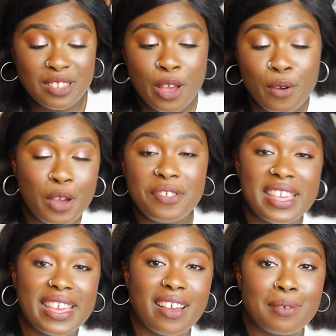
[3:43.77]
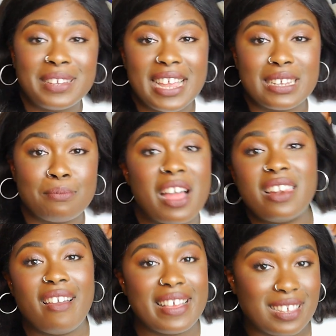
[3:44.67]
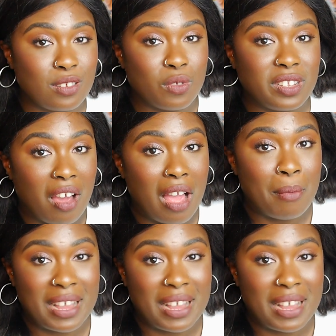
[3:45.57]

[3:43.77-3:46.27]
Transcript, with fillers: Don't go thinking I'm changing my alliances all the time.